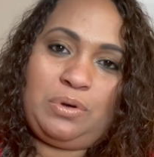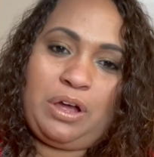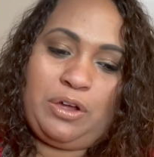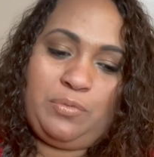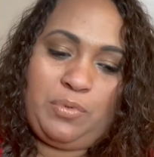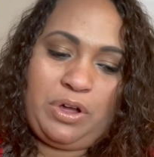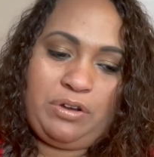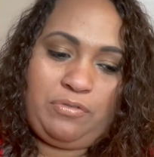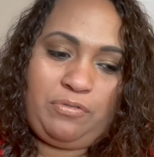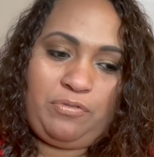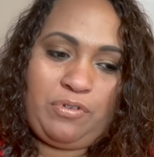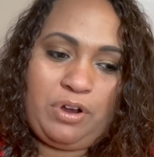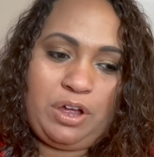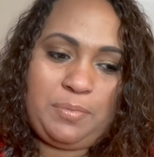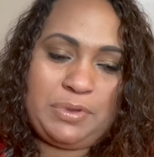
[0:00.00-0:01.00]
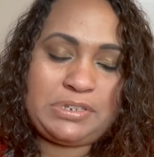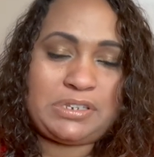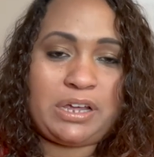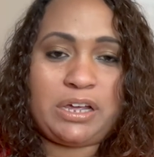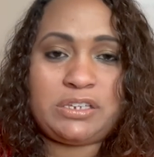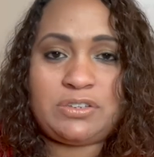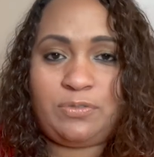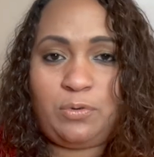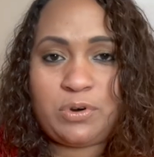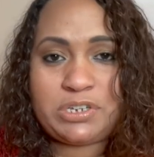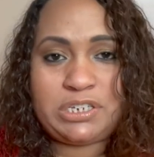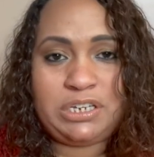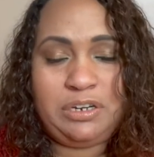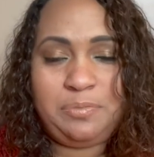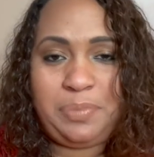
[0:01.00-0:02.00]
I went from a size
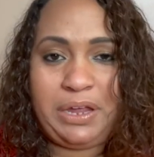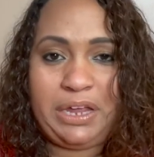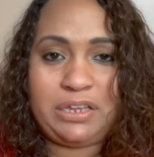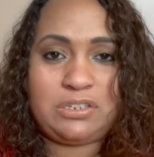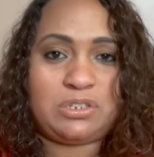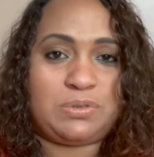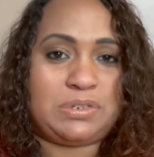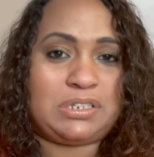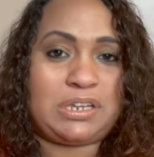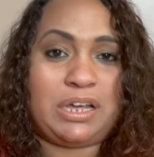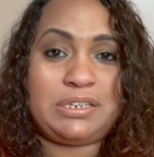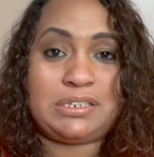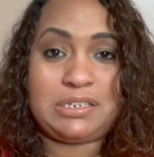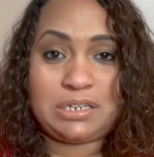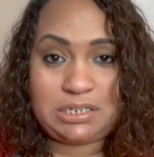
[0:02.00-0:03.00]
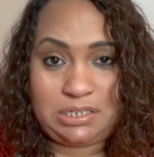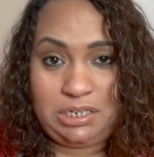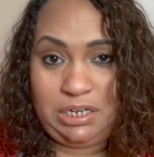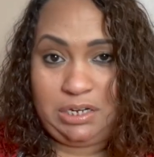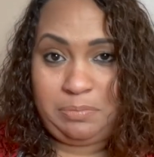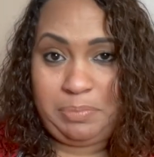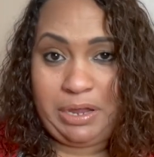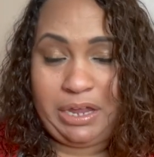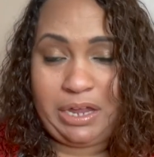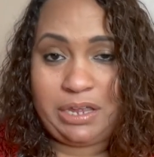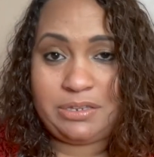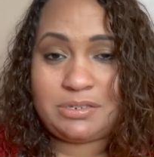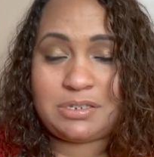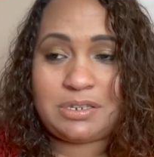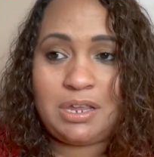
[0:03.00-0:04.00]
14 in pants to a size 16 in
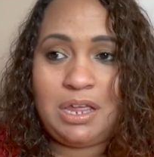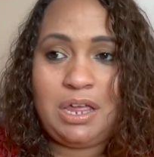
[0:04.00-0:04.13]
pants.